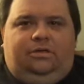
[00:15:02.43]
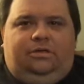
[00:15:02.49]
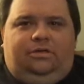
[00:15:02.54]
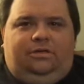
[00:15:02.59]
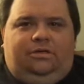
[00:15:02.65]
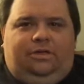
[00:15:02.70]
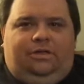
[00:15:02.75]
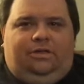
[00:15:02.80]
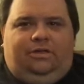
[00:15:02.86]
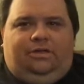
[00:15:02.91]

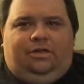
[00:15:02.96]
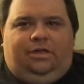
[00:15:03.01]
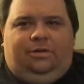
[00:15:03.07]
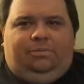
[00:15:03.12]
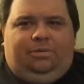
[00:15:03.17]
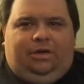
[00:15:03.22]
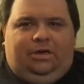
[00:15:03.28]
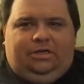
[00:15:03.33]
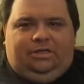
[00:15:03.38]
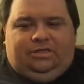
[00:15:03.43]
They look like
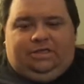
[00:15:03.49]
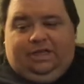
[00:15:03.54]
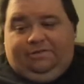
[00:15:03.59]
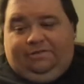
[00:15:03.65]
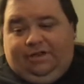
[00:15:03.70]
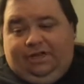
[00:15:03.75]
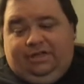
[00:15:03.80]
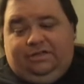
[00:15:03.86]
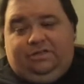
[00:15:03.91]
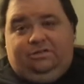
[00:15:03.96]
bugs. They have
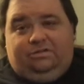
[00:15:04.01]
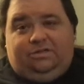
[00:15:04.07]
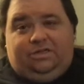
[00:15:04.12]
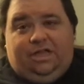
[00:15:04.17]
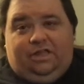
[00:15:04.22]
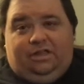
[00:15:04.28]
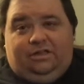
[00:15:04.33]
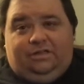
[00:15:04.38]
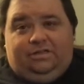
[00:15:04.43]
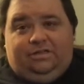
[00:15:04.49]

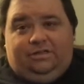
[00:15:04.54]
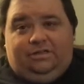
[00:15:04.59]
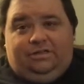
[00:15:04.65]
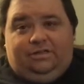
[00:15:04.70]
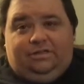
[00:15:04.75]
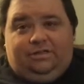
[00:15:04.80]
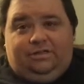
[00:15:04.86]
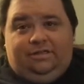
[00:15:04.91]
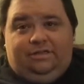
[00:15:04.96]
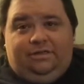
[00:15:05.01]

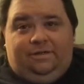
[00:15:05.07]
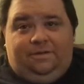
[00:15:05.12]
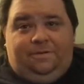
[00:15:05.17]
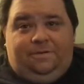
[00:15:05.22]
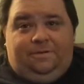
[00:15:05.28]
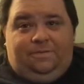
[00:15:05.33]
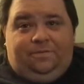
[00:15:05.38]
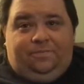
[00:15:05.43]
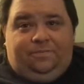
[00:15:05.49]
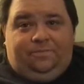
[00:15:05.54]
exoskeletons.
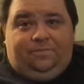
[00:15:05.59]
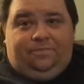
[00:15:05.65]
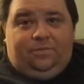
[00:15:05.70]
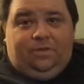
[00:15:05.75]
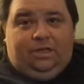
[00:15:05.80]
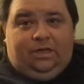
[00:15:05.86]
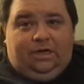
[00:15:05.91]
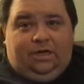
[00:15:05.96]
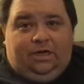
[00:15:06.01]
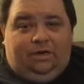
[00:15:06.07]

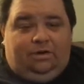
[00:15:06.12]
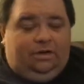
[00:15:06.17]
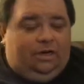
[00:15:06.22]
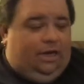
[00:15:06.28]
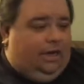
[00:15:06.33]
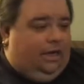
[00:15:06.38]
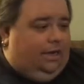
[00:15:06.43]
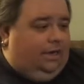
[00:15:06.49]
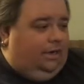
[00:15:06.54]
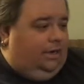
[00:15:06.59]
You know,
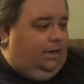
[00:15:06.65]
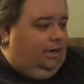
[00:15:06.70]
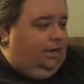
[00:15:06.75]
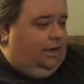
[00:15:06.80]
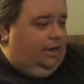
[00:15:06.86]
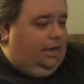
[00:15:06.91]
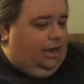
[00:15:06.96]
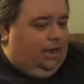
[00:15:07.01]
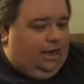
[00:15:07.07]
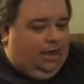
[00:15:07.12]
and
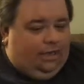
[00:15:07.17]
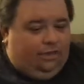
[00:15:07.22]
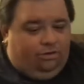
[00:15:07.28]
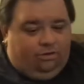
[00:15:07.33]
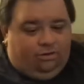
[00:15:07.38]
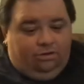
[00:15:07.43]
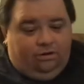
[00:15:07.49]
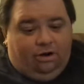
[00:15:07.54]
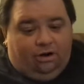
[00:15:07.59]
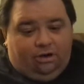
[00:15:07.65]
they're
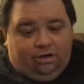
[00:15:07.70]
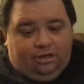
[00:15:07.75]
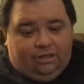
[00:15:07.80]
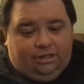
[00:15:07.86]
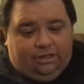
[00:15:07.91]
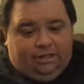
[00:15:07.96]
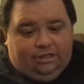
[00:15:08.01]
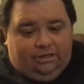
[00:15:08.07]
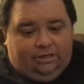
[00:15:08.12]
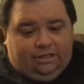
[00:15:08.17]

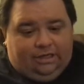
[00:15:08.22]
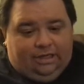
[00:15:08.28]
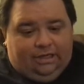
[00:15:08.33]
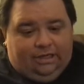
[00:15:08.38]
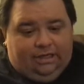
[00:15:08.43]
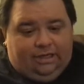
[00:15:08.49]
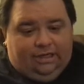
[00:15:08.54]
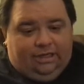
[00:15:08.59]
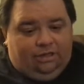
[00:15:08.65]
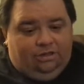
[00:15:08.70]
gnarly looking, and
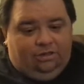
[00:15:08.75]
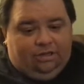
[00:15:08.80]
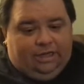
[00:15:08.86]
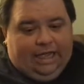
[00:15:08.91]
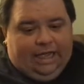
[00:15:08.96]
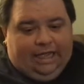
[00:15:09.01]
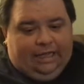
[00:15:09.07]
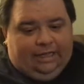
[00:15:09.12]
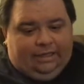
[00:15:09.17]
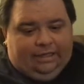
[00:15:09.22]
they look
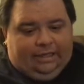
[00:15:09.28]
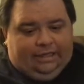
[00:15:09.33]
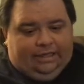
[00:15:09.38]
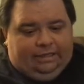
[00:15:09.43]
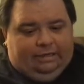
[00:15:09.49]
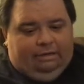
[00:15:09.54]
alien.